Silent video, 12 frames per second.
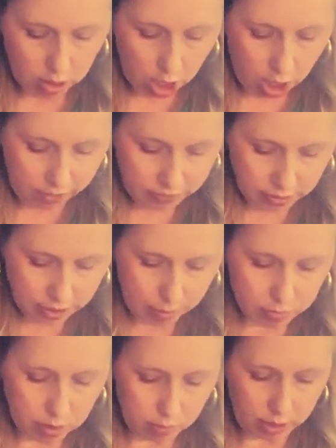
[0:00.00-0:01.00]

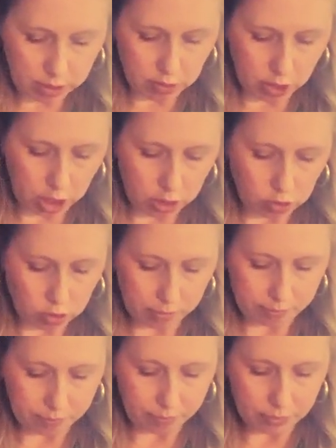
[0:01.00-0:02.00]
Oftentimes in research,
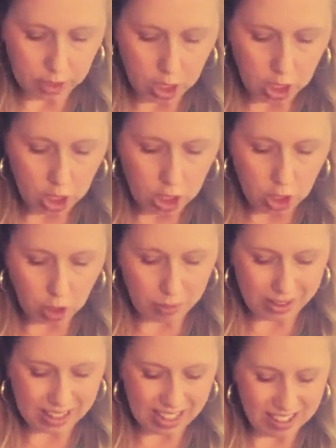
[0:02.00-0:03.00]

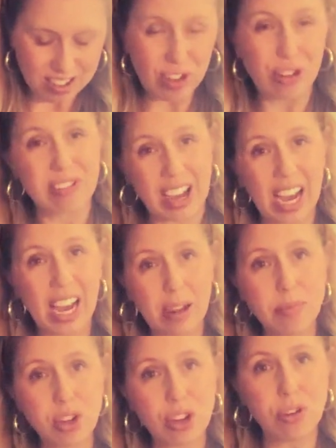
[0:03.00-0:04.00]
knowing the ideal
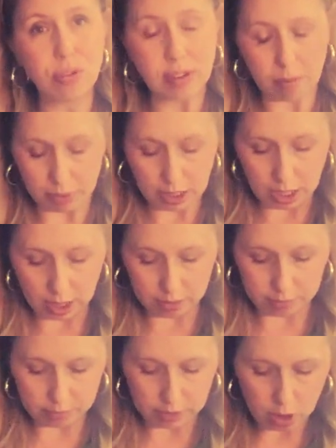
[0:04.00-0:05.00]
time to do
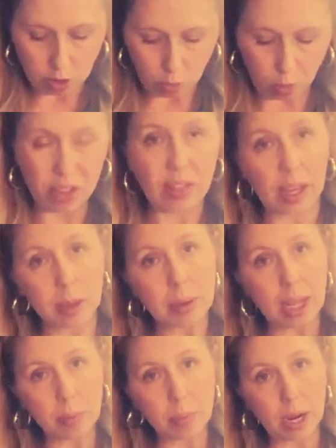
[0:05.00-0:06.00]
something or think
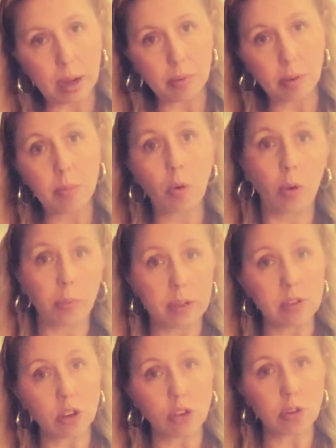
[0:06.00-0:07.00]
about a problem or
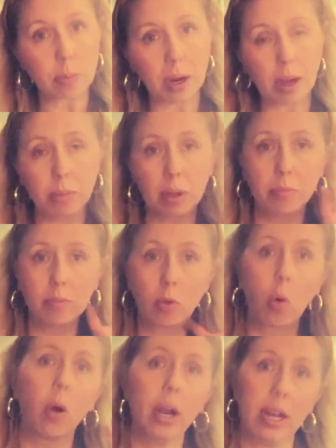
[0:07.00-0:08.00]
research a problem
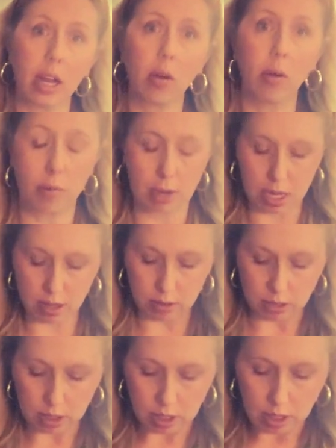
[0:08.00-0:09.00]
or an inquiry.
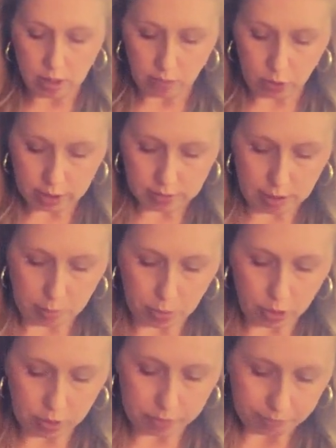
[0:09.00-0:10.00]
For
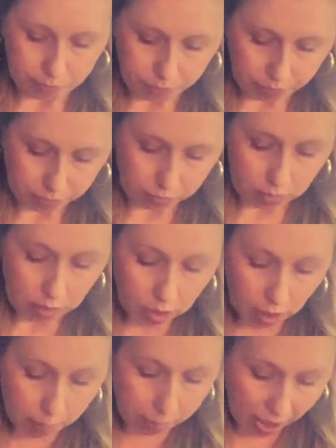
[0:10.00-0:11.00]
example,
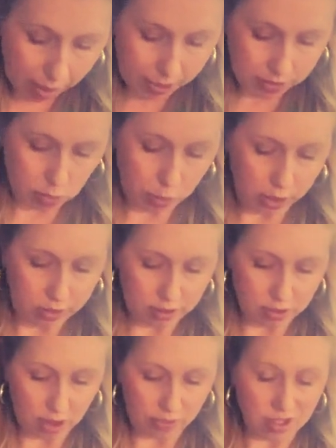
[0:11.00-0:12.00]
my best work
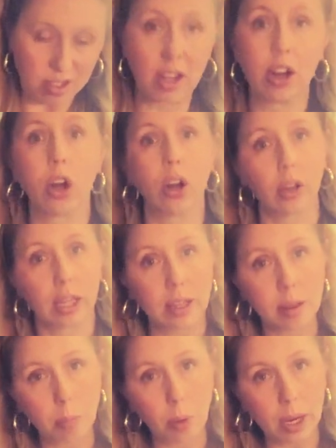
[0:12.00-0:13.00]
is often done early in
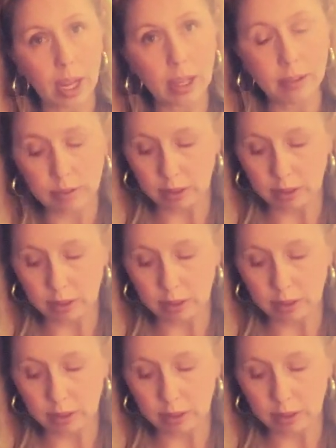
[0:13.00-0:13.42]
the morning,